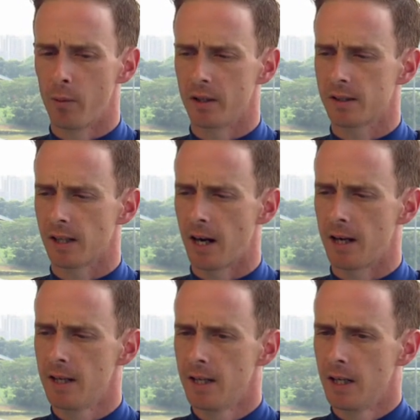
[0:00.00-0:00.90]
But
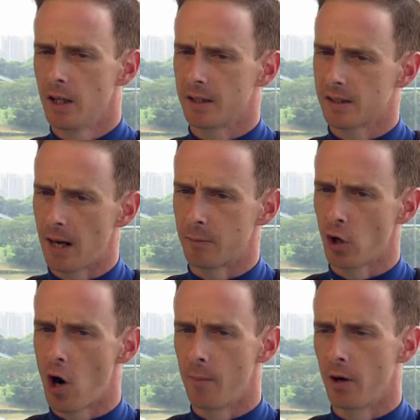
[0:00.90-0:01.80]
at the same
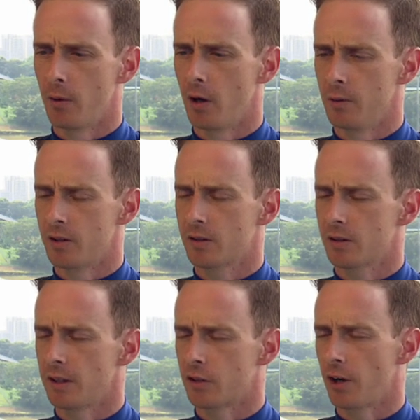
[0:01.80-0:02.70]
time, I was
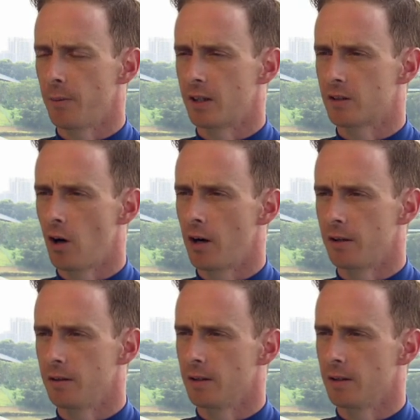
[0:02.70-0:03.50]
extremely excited